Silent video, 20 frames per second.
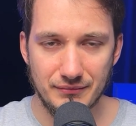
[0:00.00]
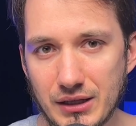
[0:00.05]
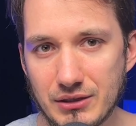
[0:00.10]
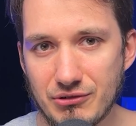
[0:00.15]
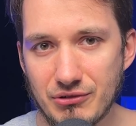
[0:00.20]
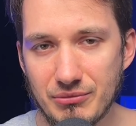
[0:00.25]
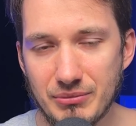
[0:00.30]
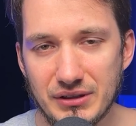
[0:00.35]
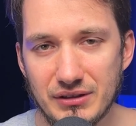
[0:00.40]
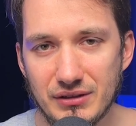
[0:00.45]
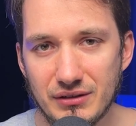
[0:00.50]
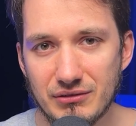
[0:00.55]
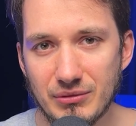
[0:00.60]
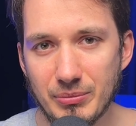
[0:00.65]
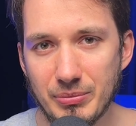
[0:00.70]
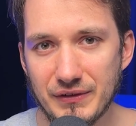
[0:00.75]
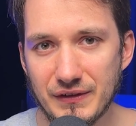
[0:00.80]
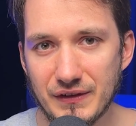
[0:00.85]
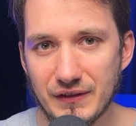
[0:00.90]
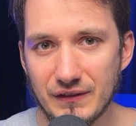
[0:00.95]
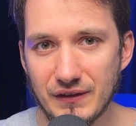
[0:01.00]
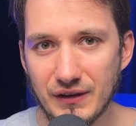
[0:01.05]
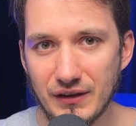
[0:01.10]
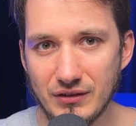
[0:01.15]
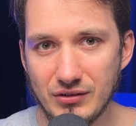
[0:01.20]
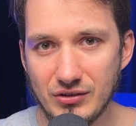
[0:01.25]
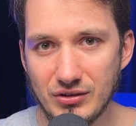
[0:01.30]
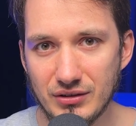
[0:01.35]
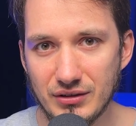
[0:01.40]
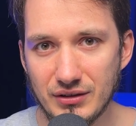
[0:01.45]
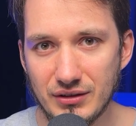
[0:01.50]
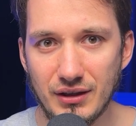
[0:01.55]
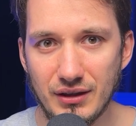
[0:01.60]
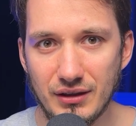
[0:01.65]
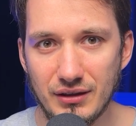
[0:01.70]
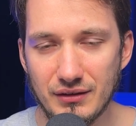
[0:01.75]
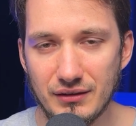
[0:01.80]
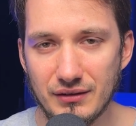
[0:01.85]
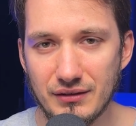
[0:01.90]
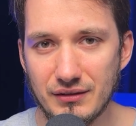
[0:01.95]
Intermediate representation
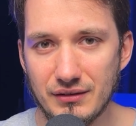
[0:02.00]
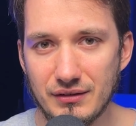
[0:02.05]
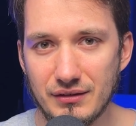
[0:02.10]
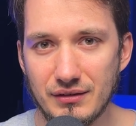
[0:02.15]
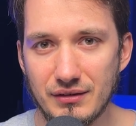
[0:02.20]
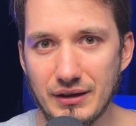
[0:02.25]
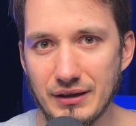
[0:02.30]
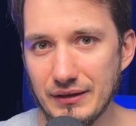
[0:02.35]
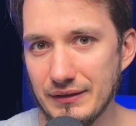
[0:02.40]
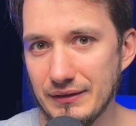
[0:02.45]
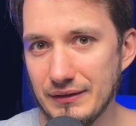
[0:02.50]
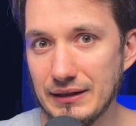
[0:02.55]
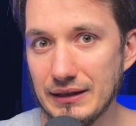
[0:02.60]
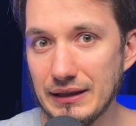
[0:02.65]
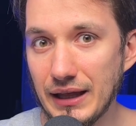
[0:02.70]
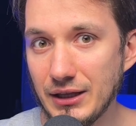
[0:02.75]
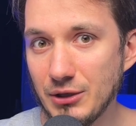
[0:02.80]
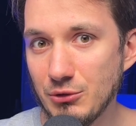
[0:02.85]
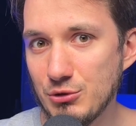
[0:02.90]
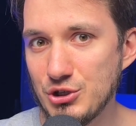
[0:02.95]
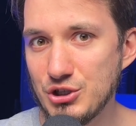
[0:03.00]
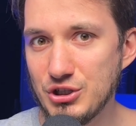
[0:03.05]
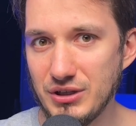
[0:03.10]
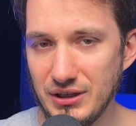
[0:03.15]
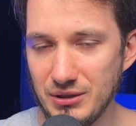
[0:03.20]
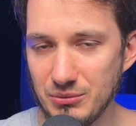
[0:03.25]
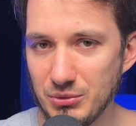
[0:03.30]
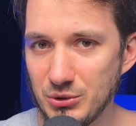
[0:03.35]
is a language in